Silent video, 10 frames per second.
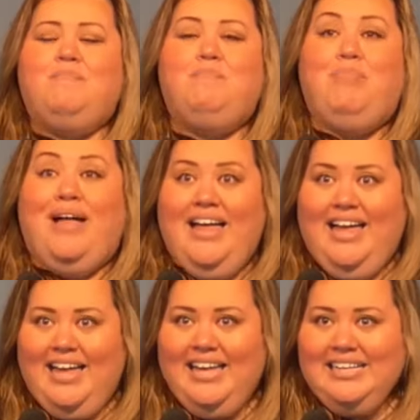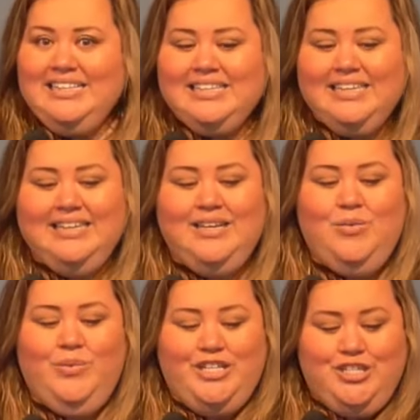But
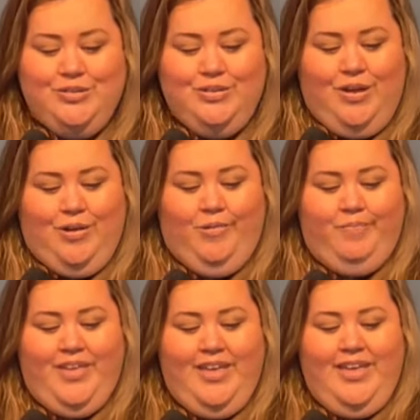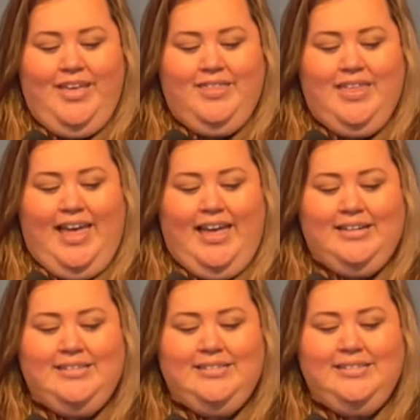we do know
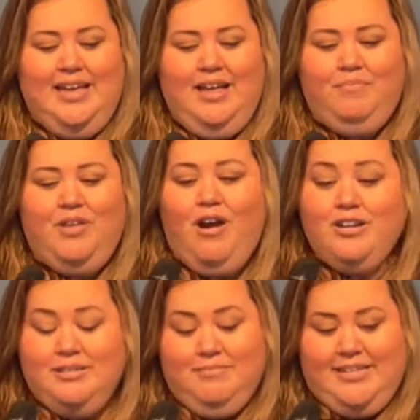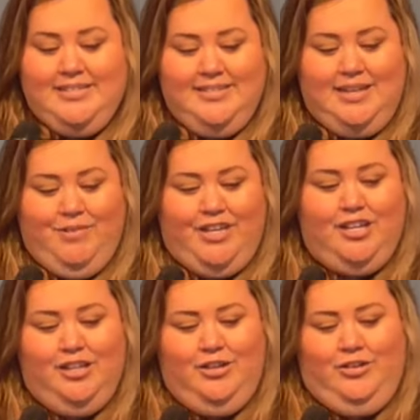that there are some lessons that we
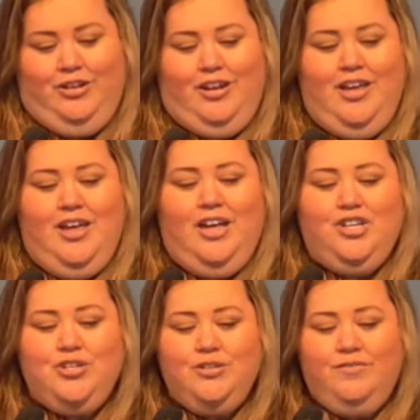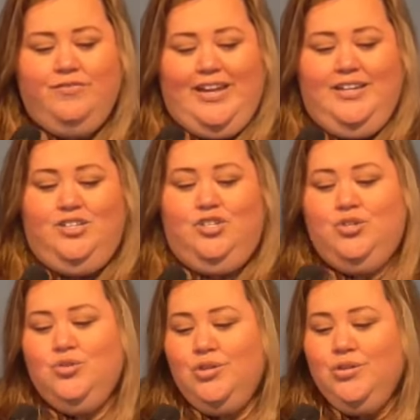could learn. A true friend is
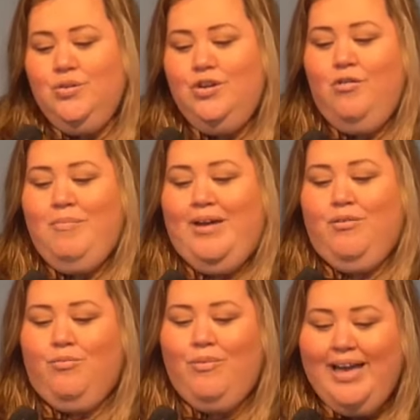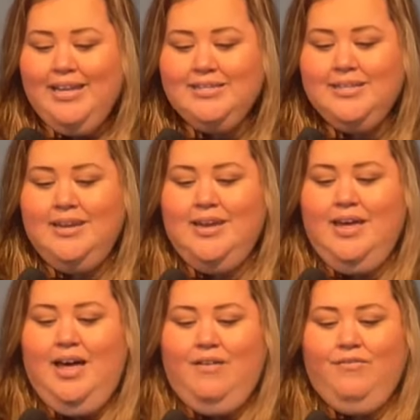true no matter what.
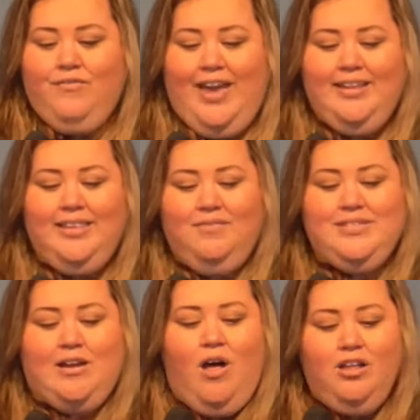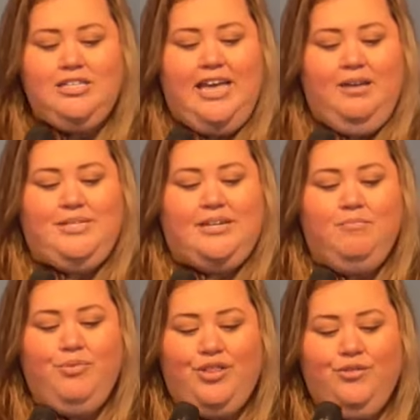A friend loves at all times, and
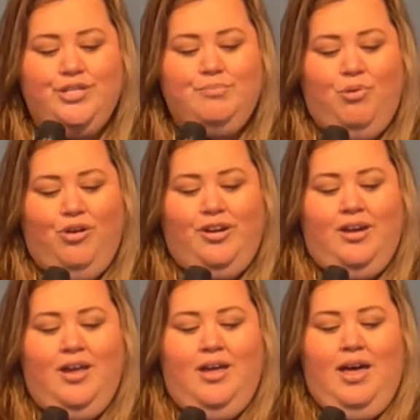a brother is born